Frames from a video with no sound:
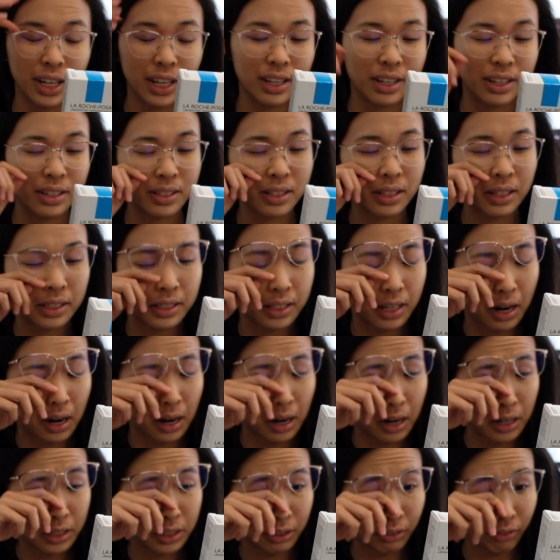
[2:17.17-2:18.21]
is this
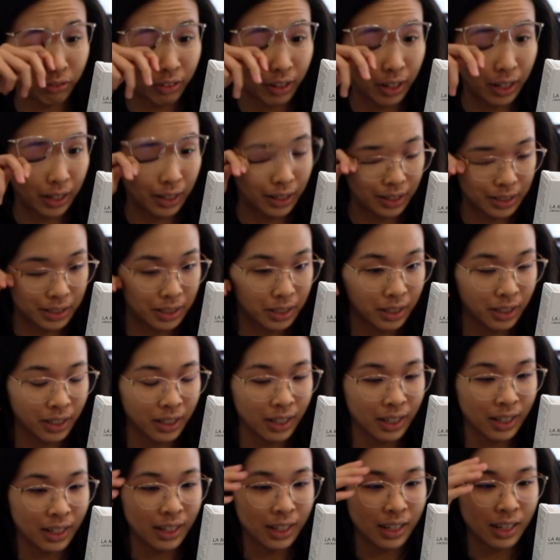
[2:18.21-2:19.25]
Hydrating
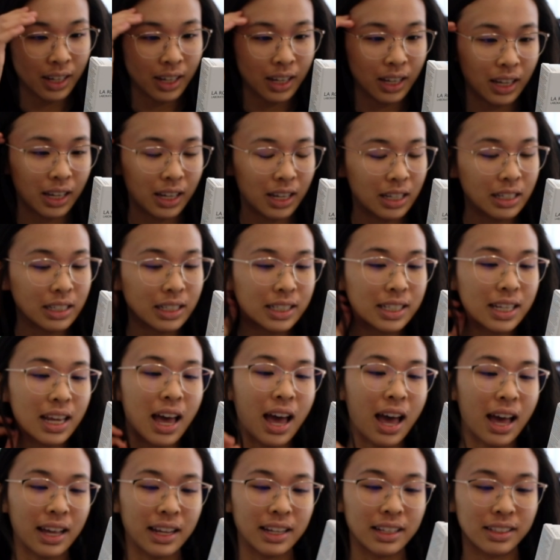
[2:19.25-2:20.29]

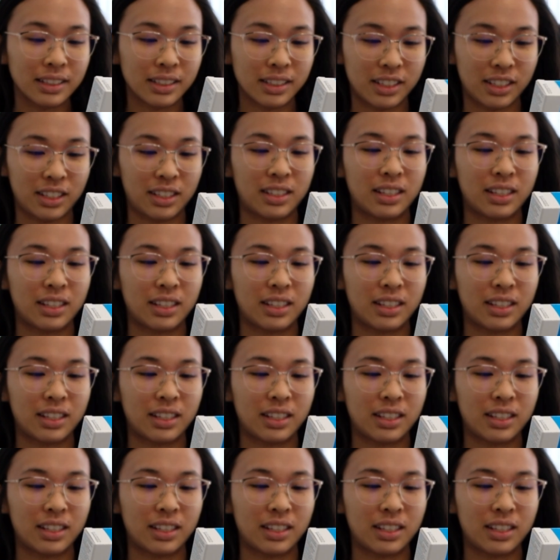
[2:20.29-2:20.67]
Intense,